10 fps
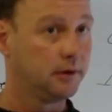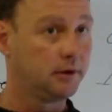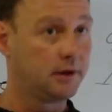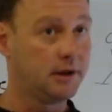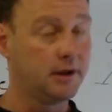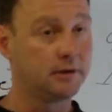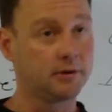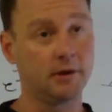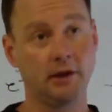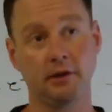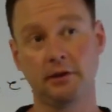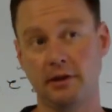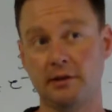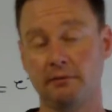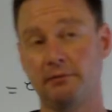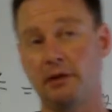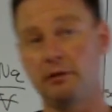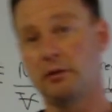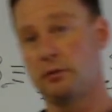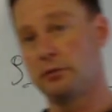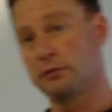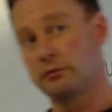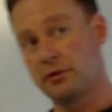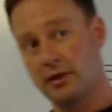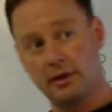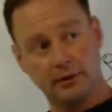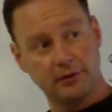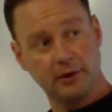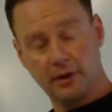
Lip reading: All right, and so I think that's a very cool result.